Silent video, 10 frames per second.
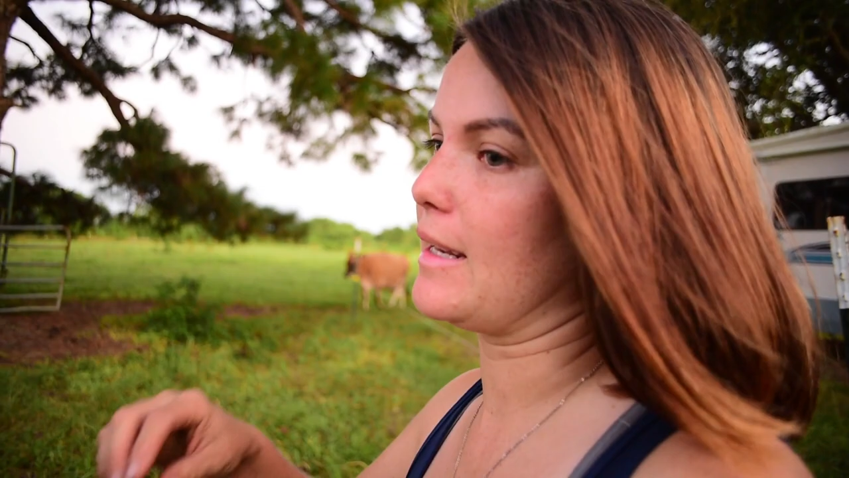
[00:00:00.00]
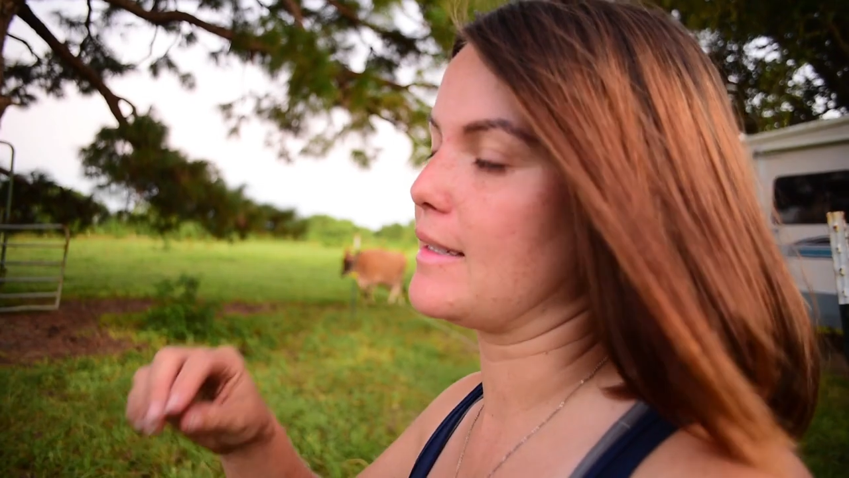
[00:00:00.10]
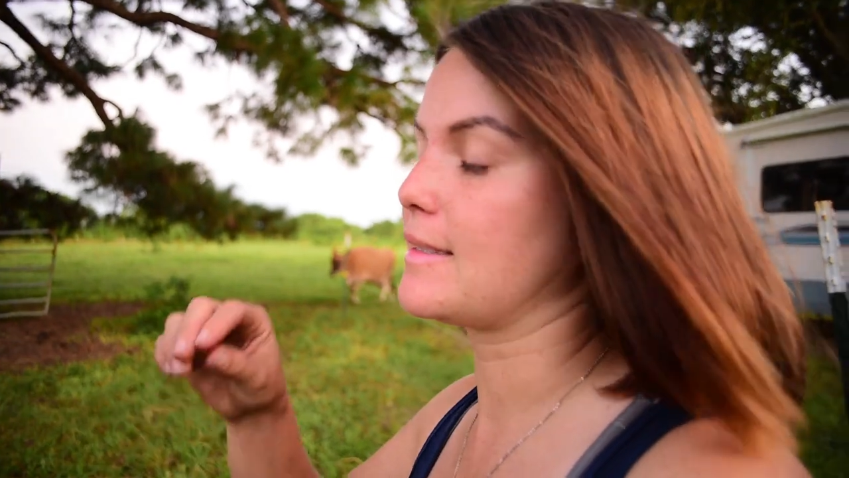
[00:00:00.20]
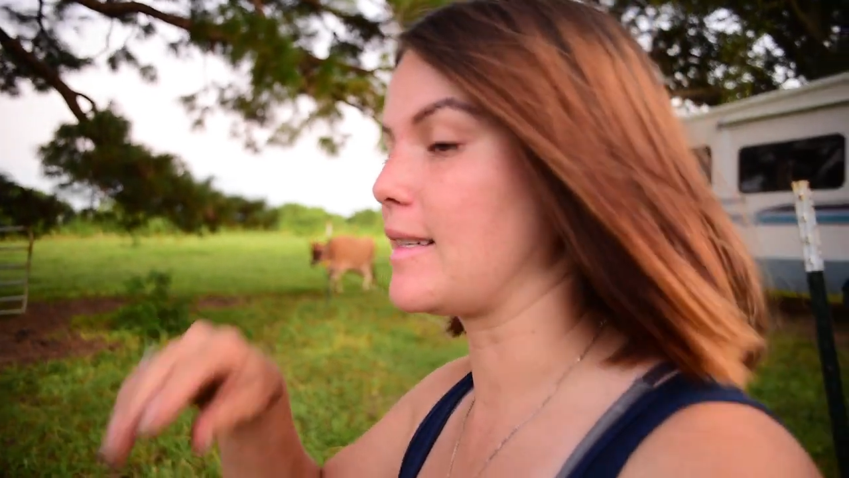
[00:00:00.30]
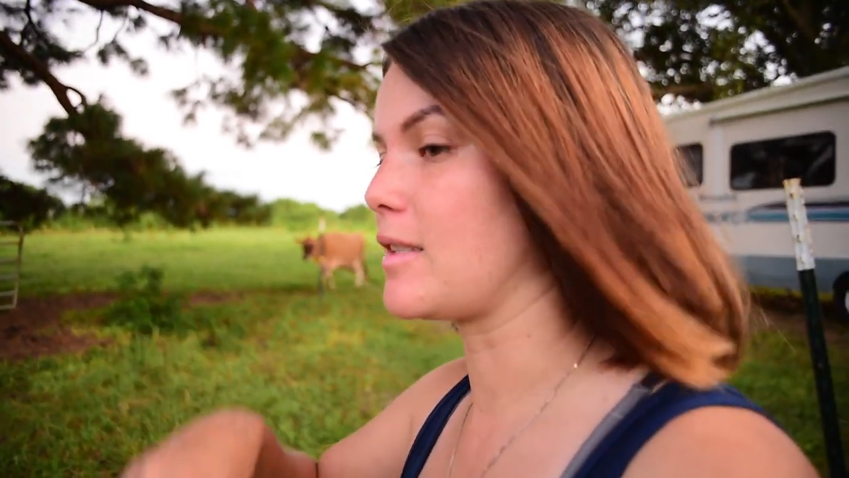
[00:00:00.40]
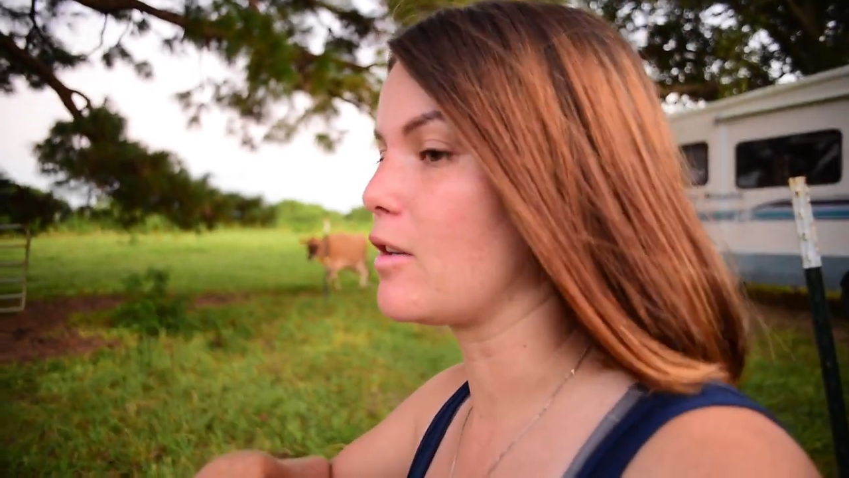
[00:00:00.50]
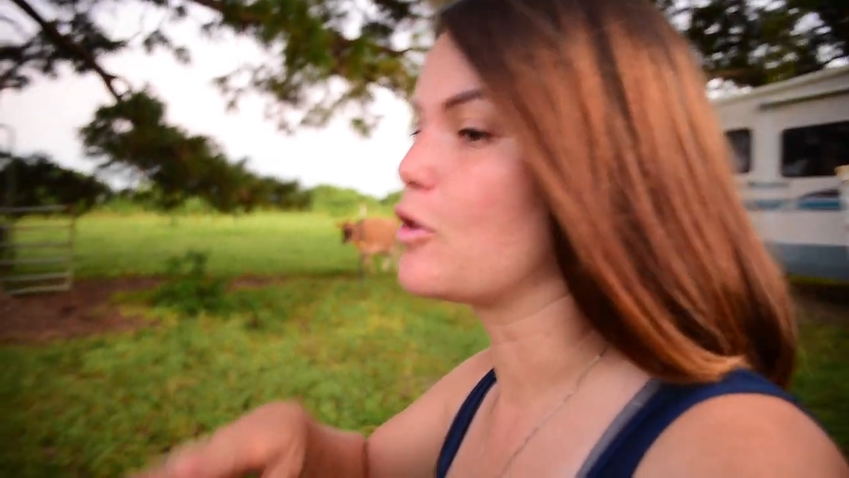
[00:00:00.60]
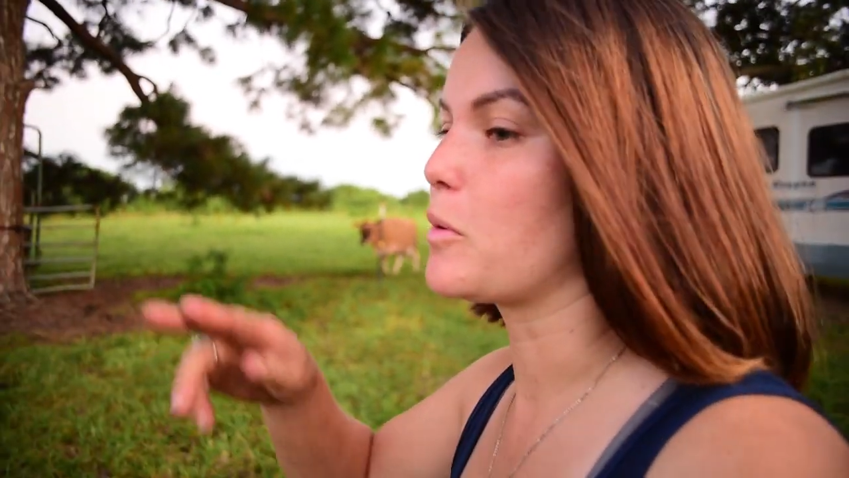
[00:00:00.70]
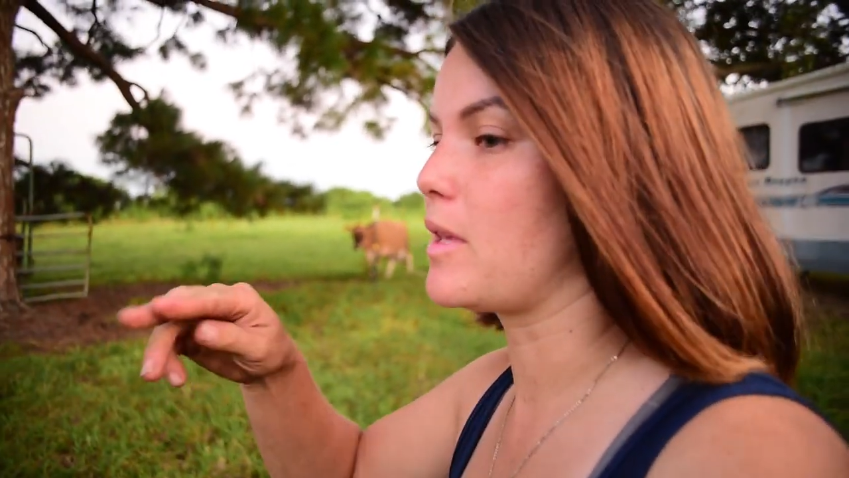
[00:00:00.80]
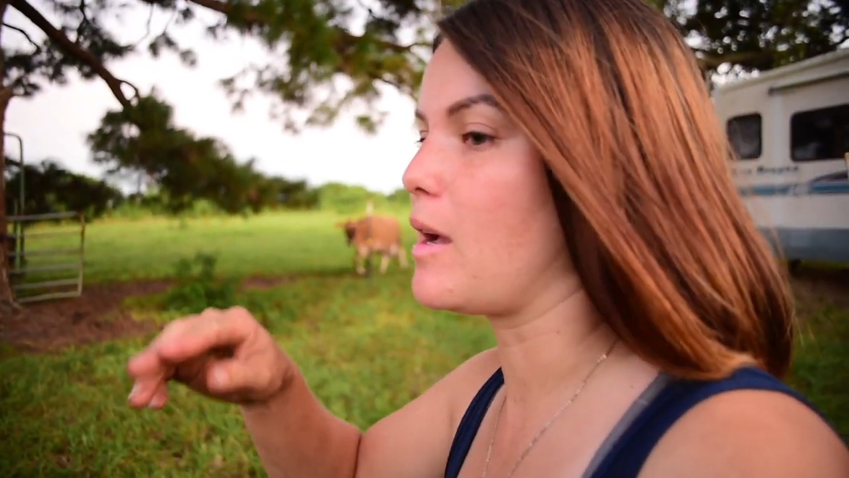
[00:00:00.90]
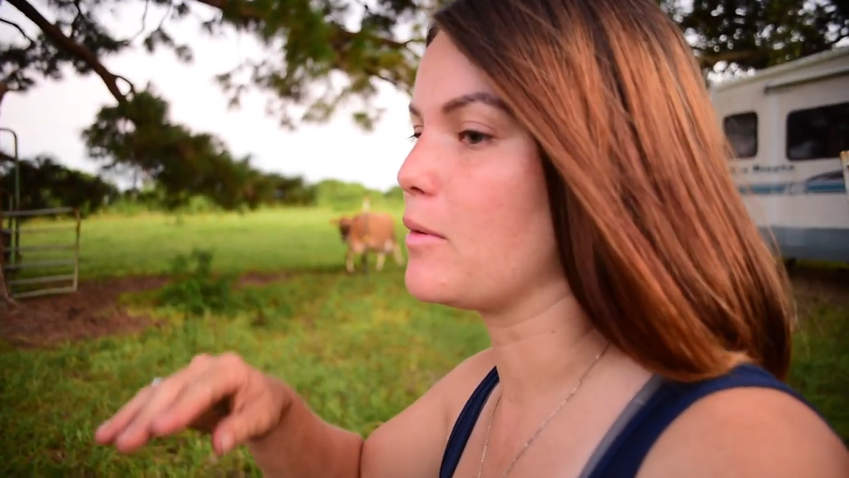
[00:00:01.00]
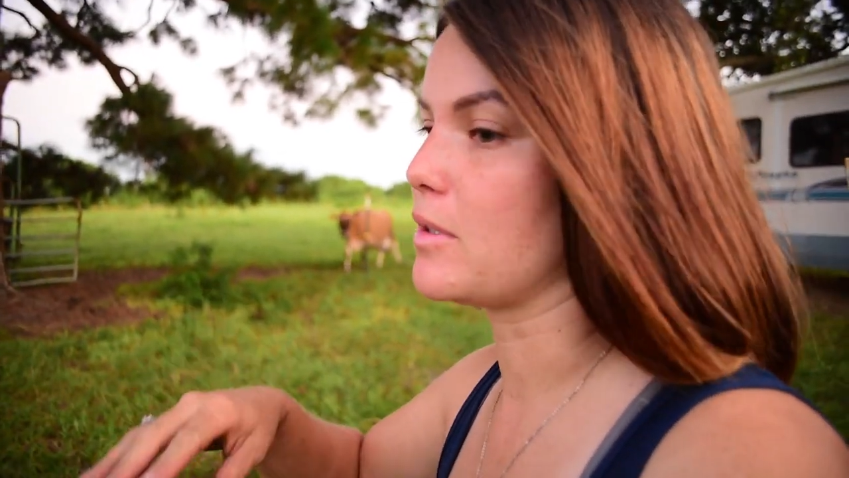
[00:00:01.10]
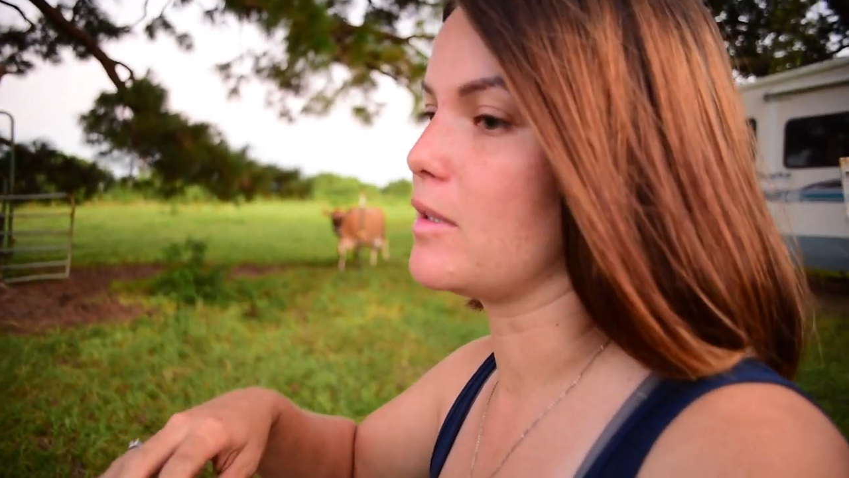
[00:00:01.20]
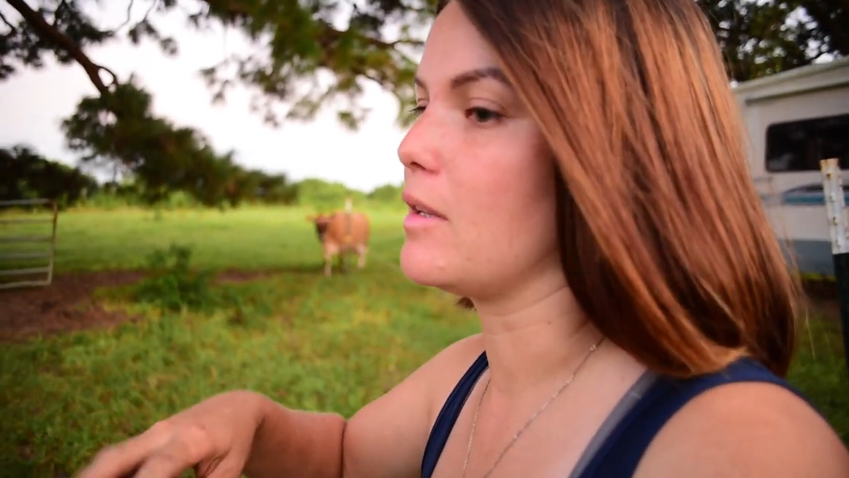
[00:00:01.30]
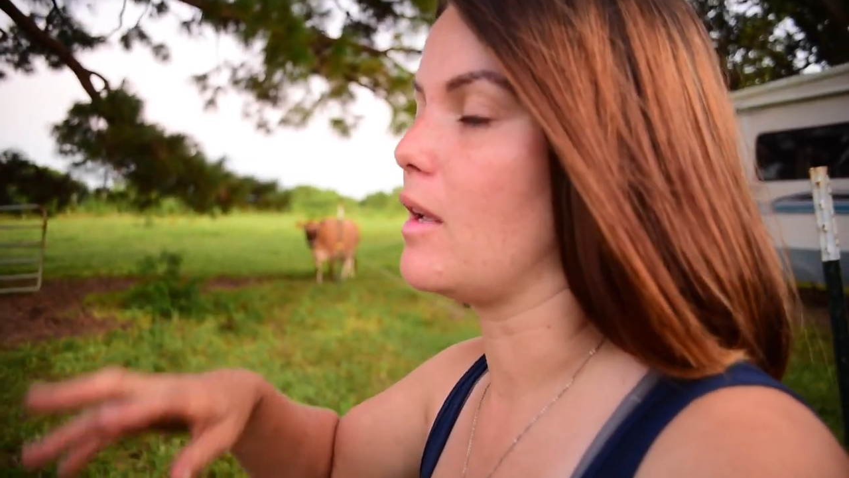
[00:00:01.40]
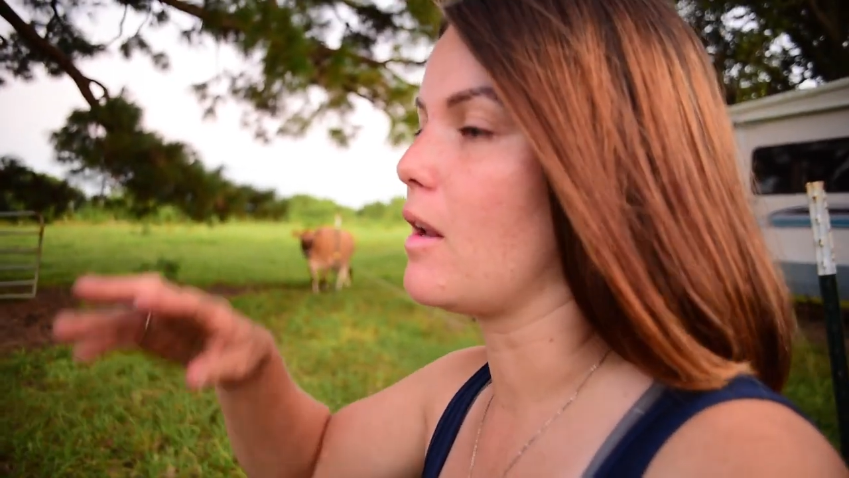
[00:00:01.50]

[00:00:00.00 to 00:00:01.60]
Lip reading: it's 600 to 1,000 and